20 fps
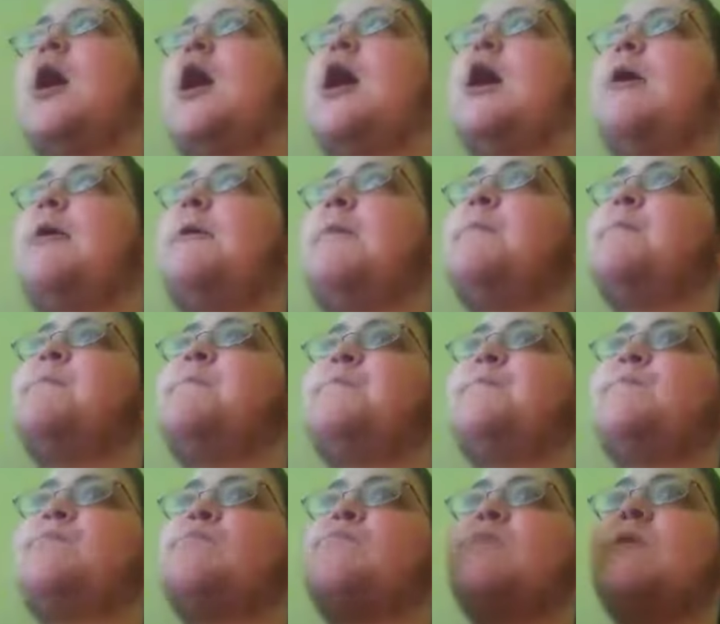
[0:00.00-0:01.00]
Um,
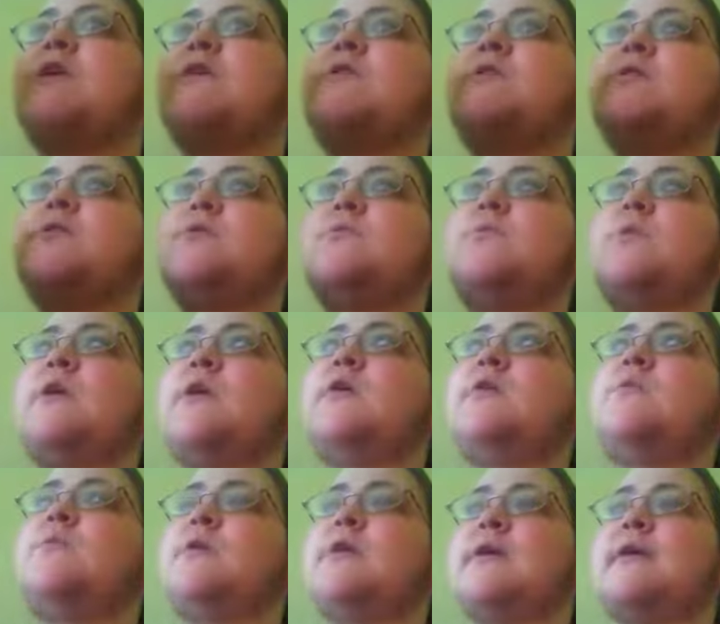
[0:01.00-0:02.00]
this is
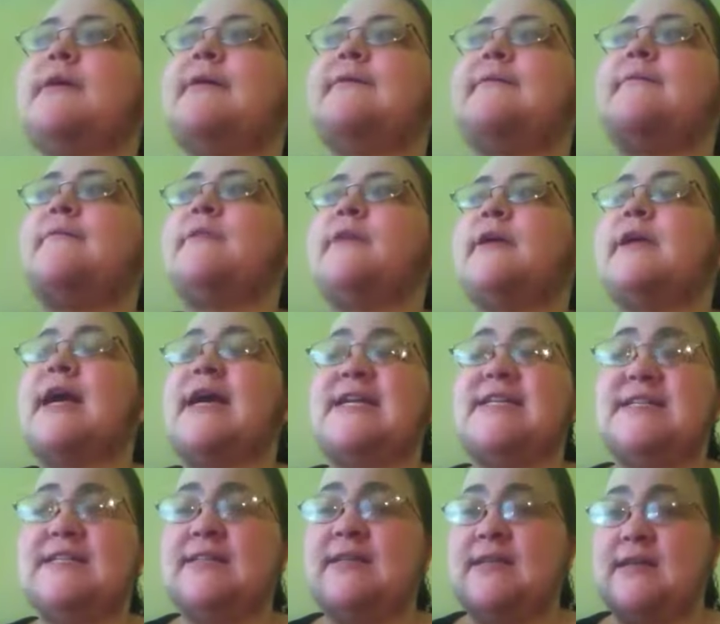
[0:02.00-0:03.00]
one where I feel like I
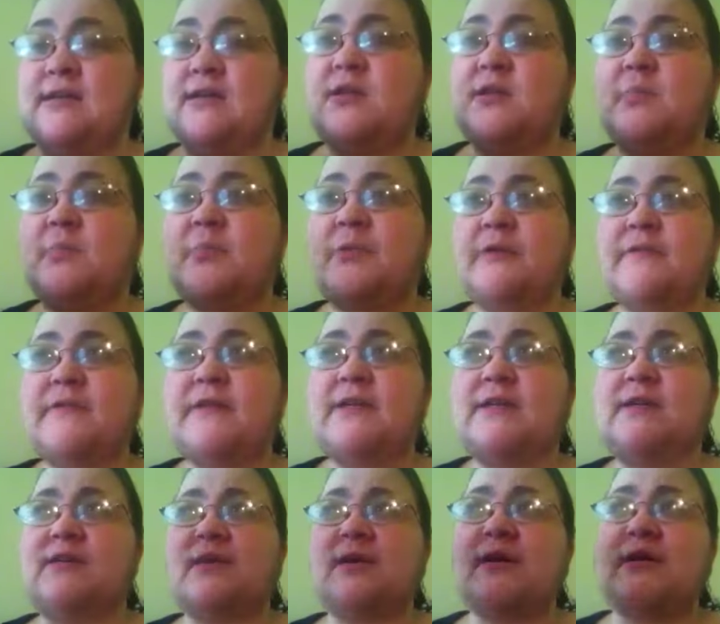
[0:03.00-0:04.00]
see a clip of
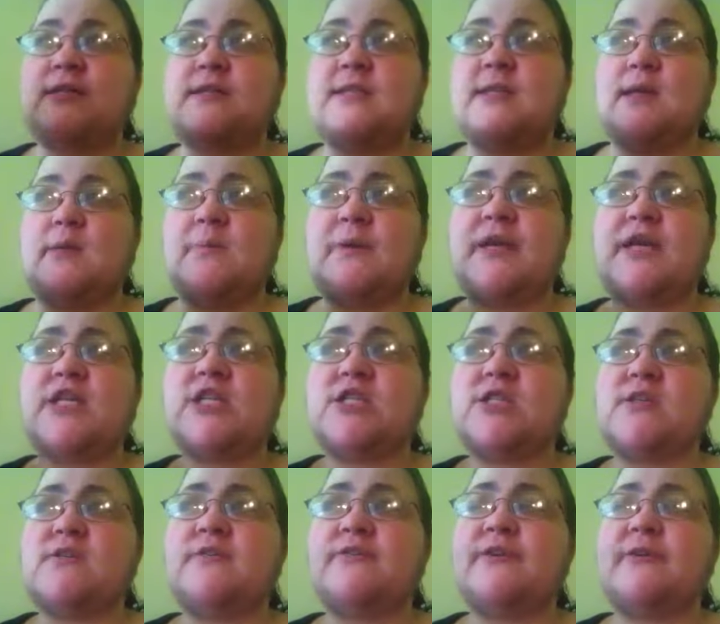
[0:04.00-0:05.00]
it or I see a
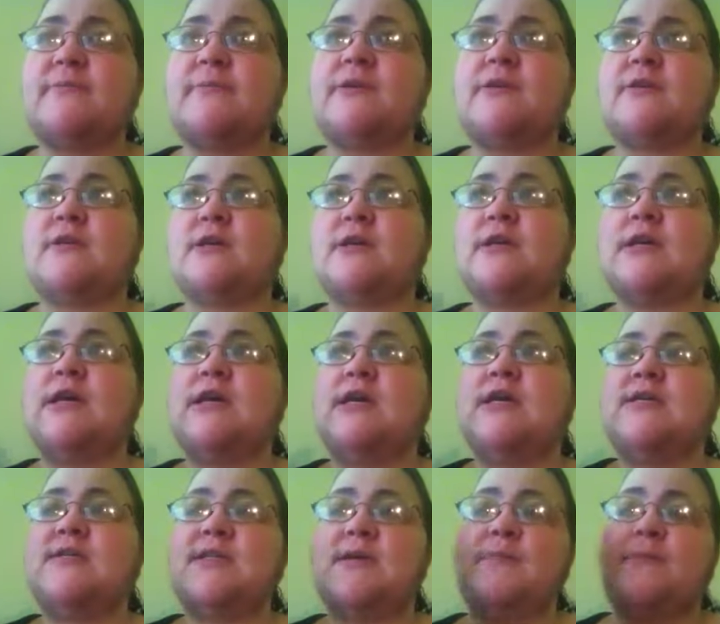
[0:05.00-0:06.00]
picture from it or
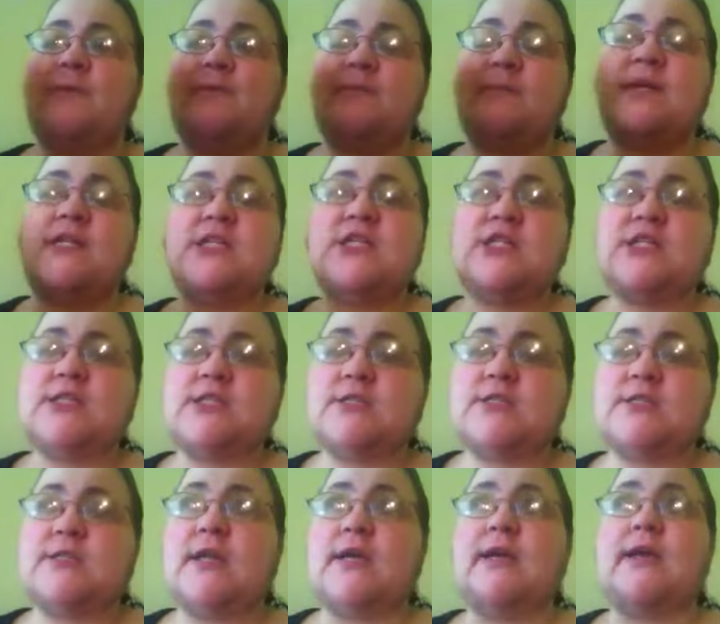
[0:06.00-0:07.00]
someone mentions
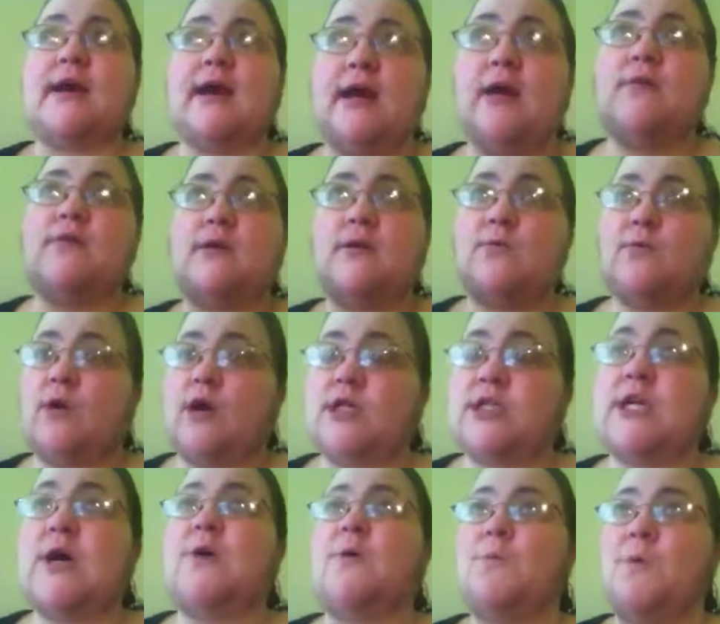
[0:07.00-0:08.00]
it. Like, I want to
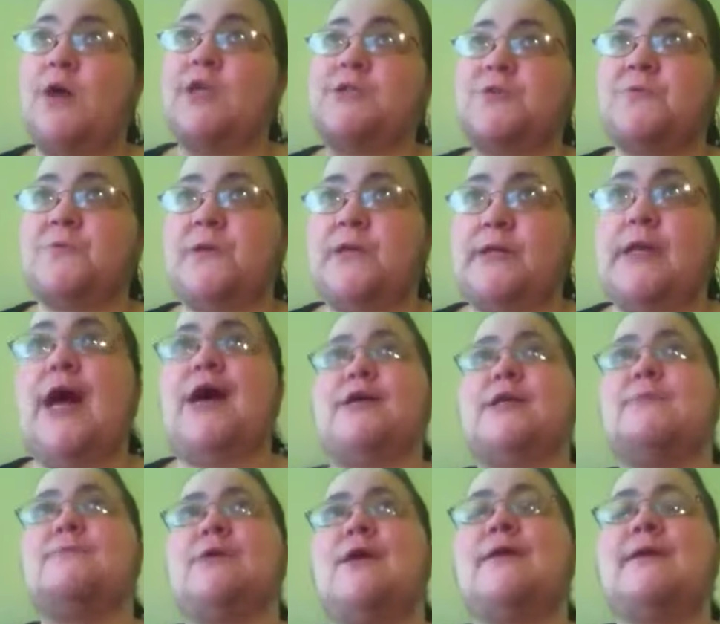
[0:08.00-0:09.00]
watch it. I want to watch it right now
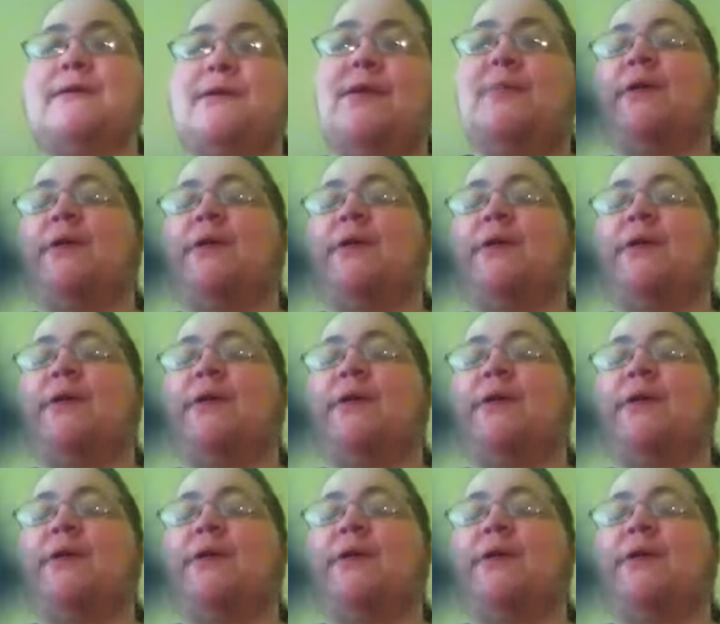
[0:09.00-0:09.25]
because I'm talking